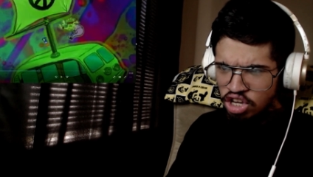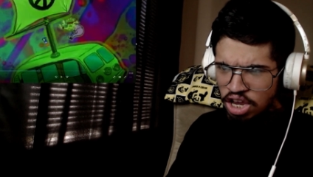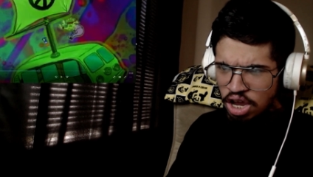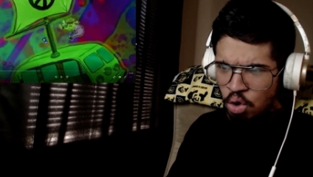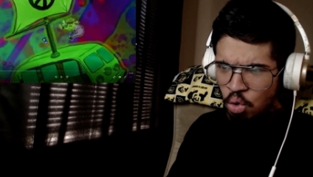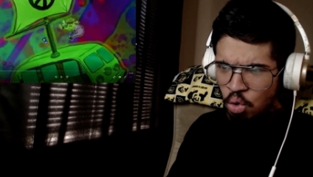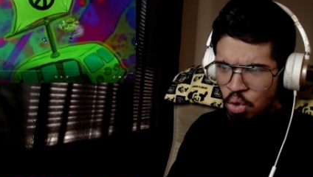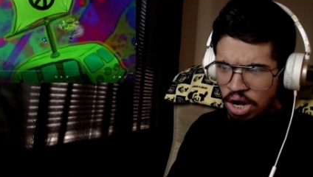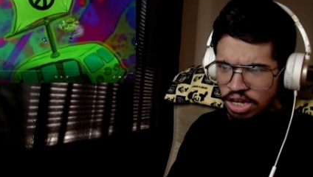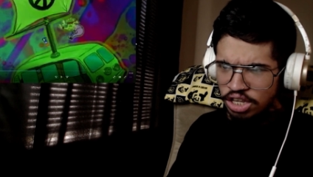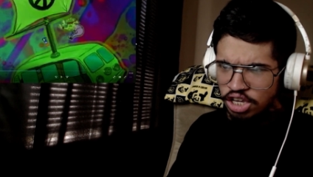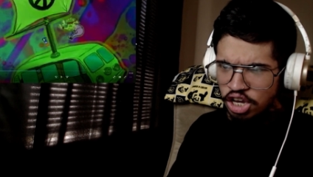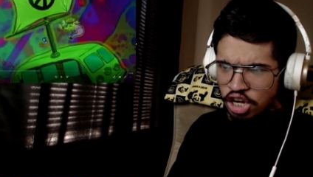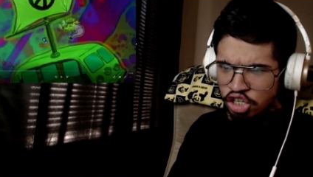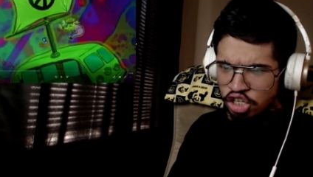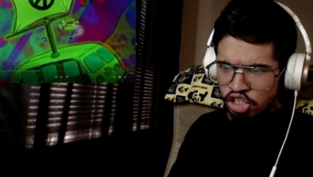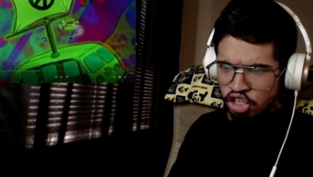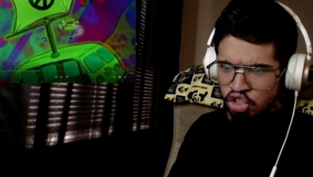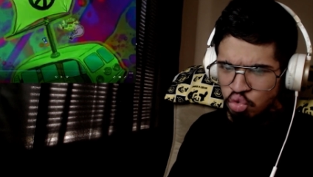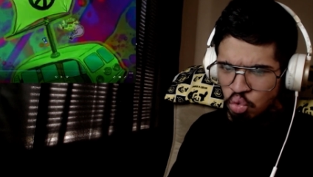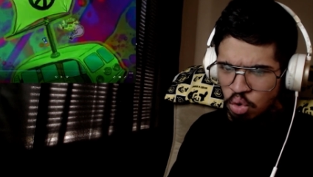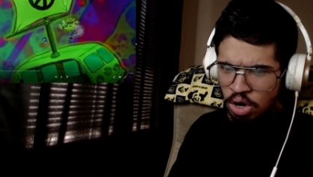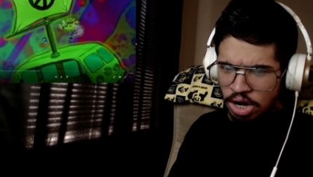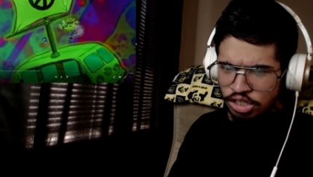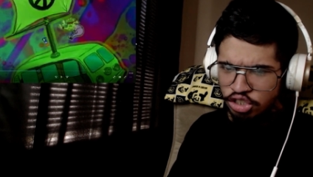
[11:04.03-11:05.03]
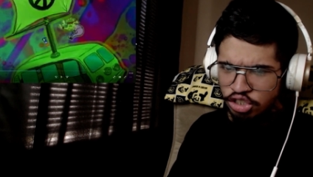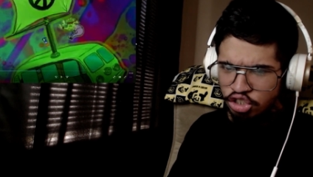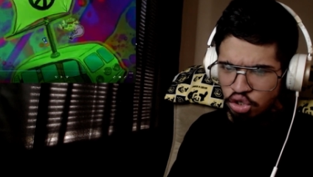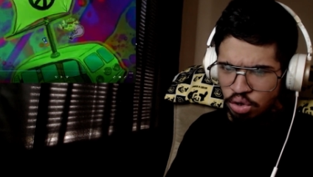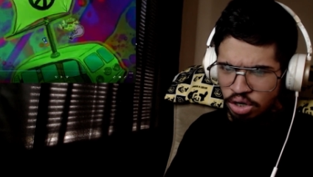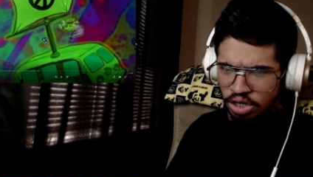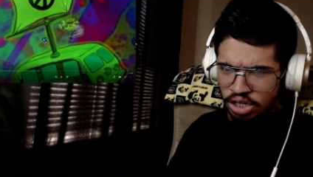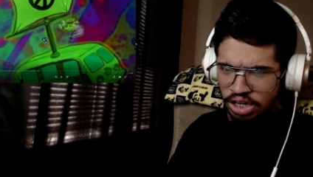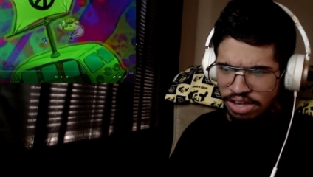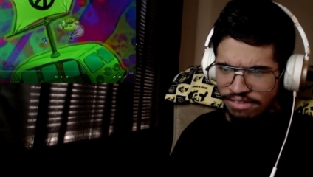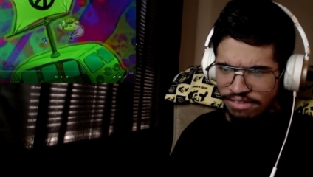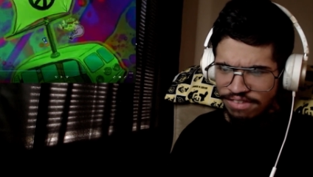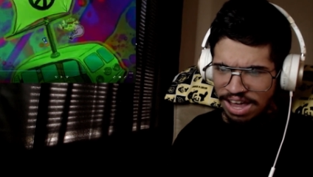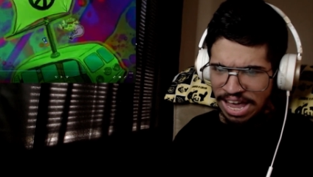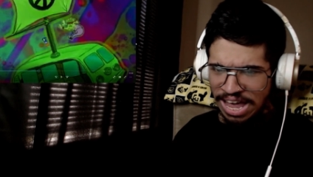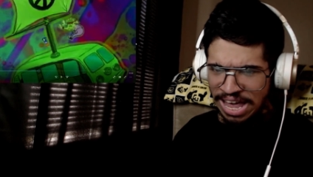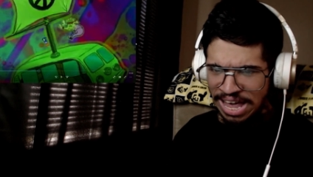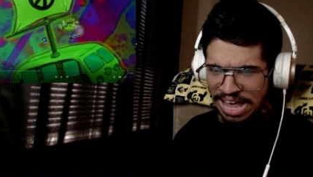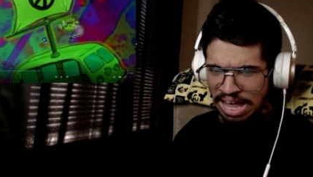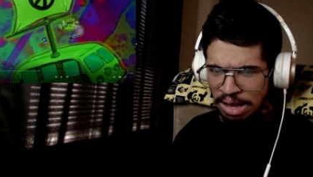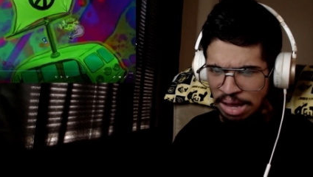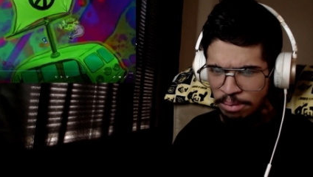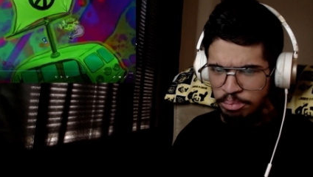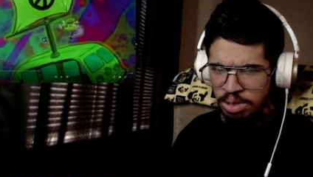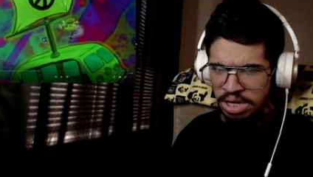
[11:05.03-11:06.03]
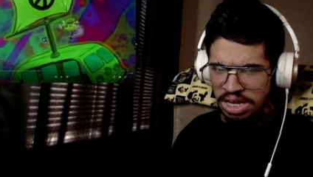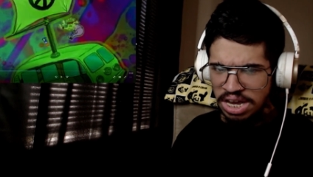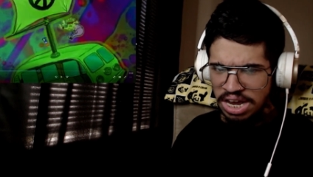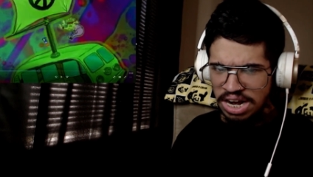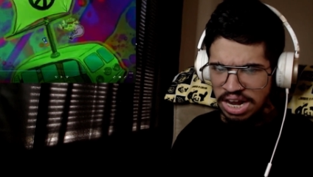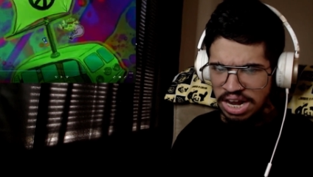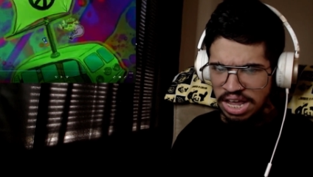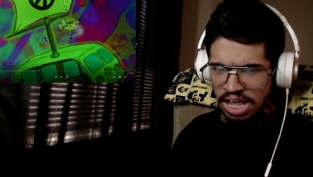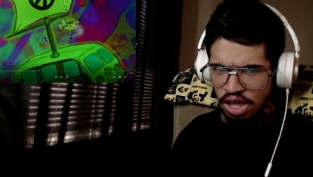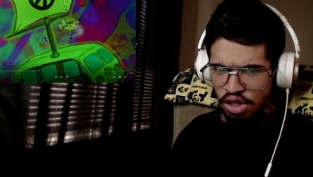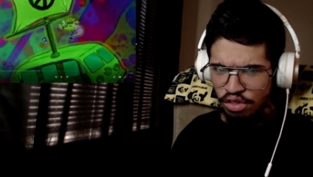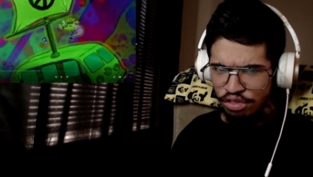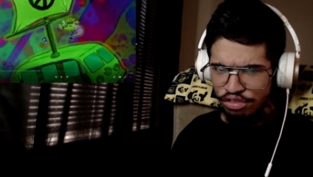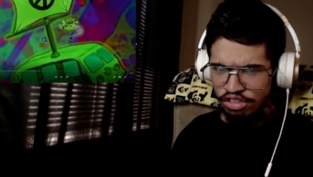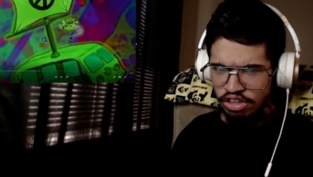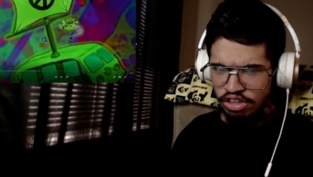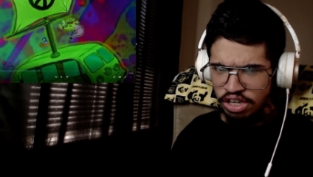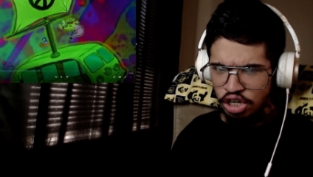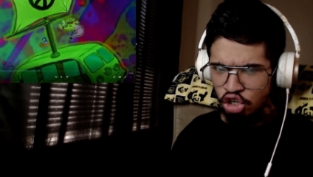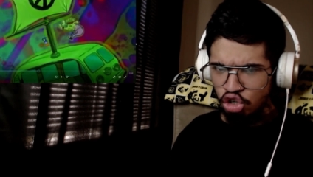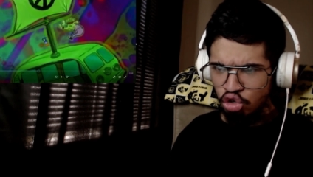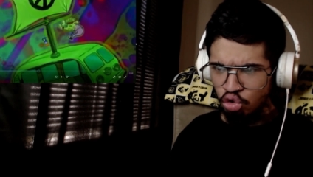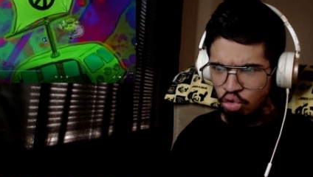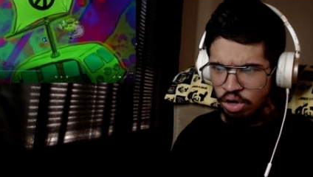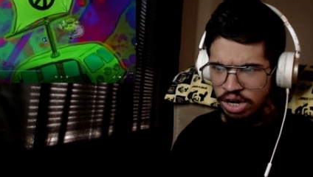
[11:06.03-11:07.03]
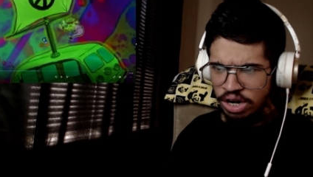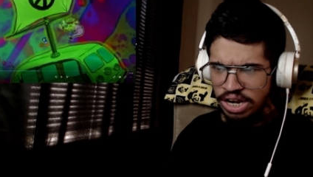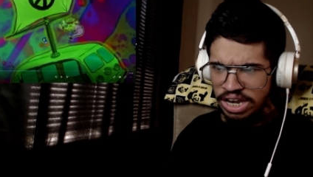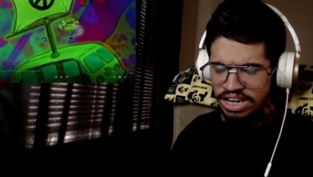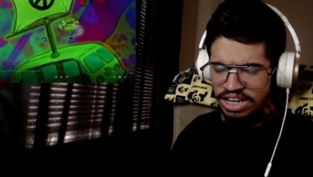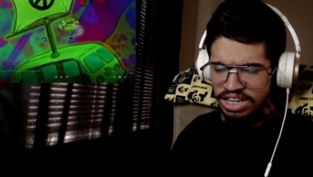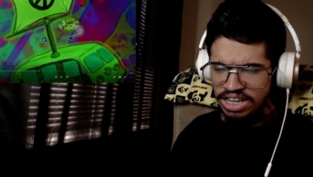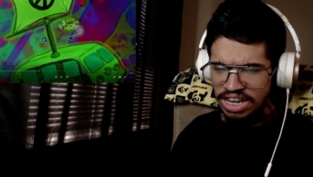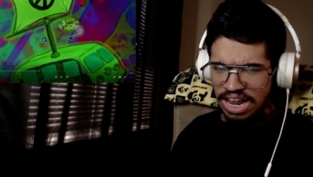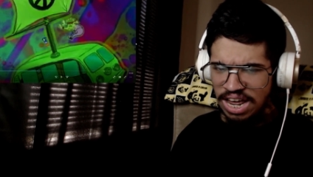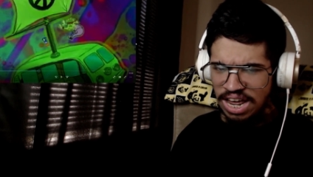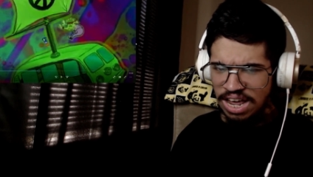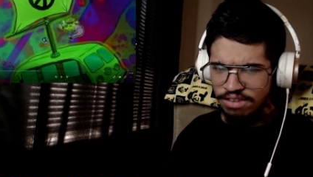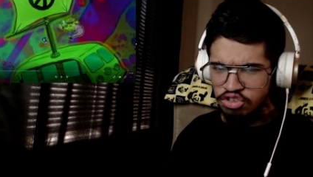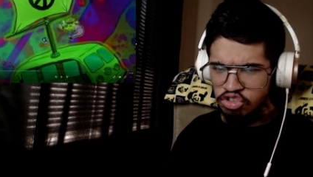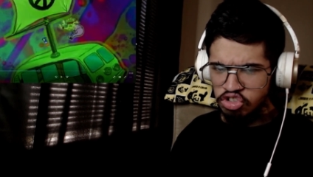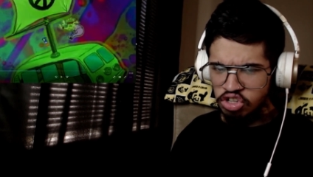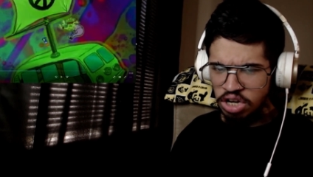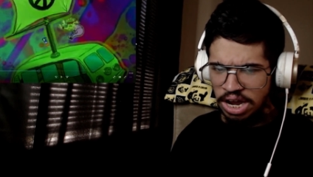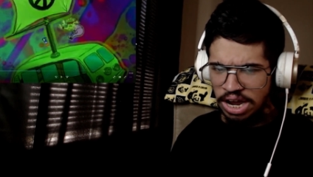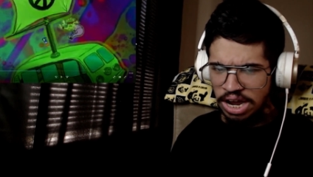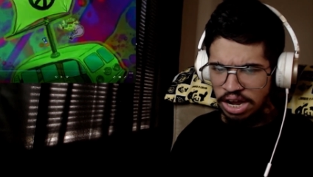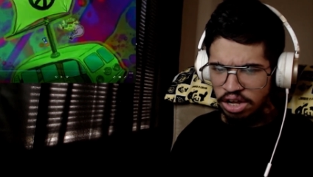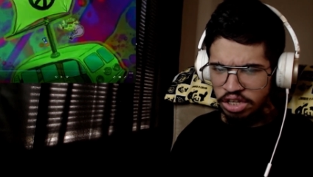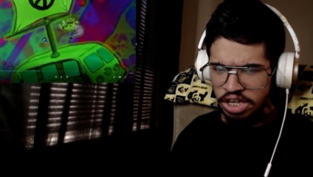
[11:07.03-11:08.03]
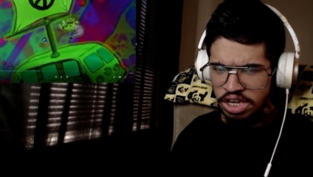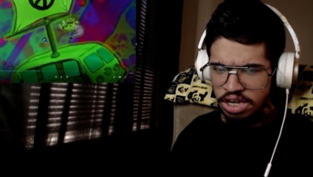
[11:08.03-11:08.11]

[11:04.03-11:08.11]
He just wants you to live a happy and healthy green lifestyle,